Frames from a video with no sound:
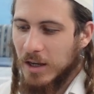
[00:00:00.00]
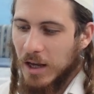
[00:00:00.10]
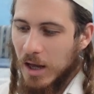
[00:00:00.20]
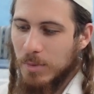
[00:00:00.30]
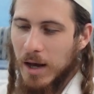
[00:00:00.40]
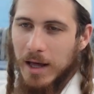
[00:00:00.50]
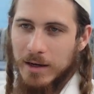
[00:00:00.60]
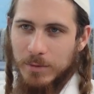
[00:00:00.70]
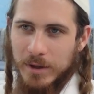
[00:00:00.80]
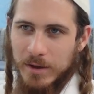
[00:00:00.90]
ha-ba'a
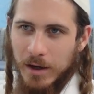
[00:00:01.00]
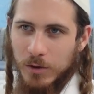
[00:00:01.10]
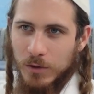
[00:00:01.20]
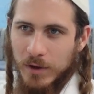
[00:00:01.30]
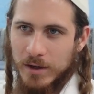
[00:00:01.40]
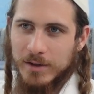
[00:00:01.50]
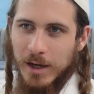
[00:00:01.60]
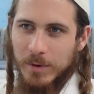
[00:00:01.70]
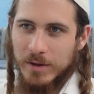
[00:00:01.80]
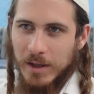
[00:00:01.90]
le-beit Yaakov, that is
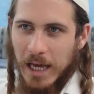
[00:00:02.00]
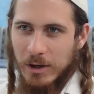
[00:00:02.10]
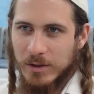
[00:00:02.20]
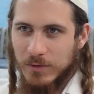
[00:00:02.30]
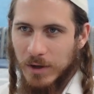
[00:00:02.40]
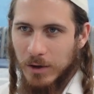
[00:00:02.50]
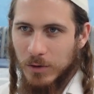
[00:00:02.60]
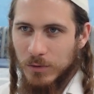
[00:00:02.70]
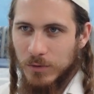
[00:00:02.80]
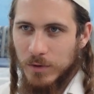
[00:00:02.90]
coming to the house of Yaakov.